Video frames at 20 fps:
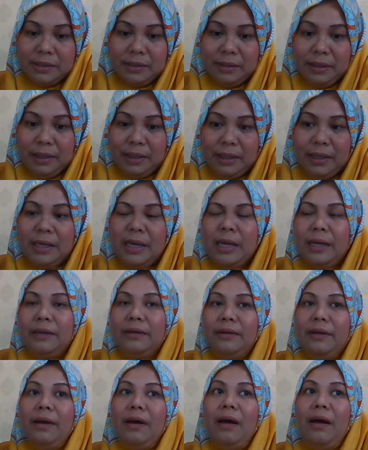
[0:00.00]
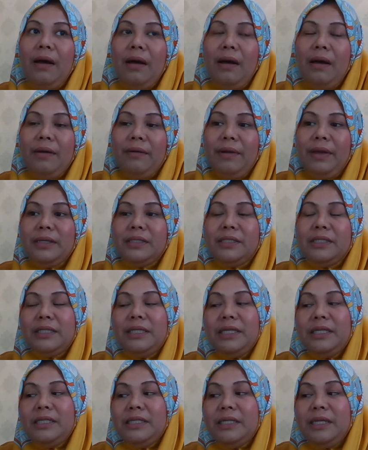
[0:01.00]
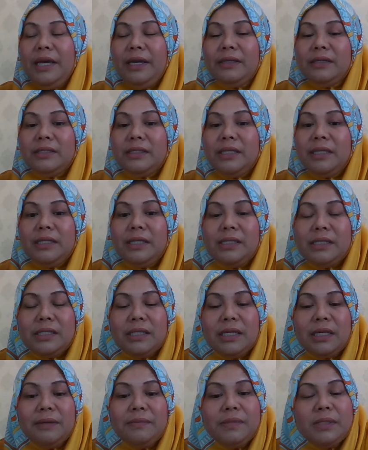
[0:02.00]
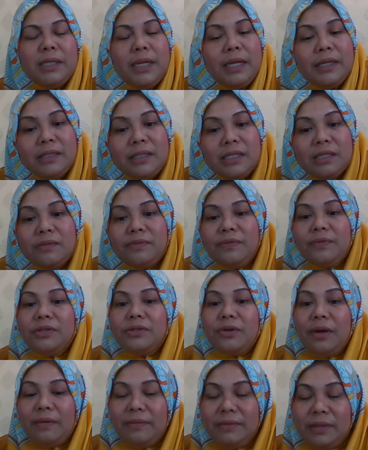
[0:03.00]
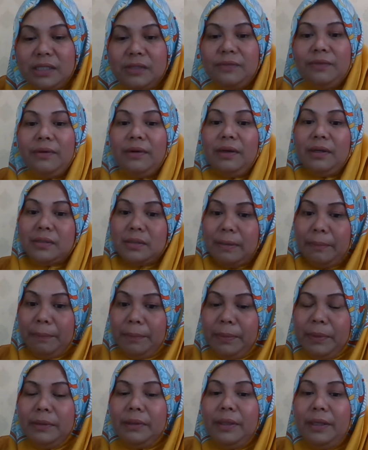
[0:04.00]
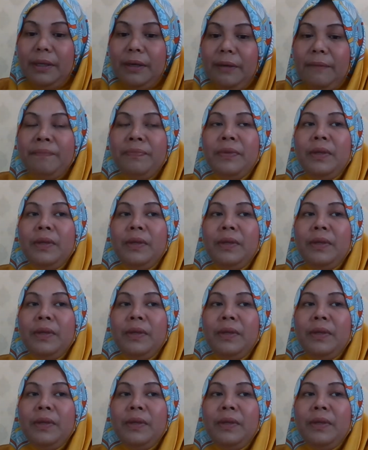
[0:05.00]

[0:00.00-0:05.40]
Yeah, there are actually like certain circumstances for travelers, for example, yeah,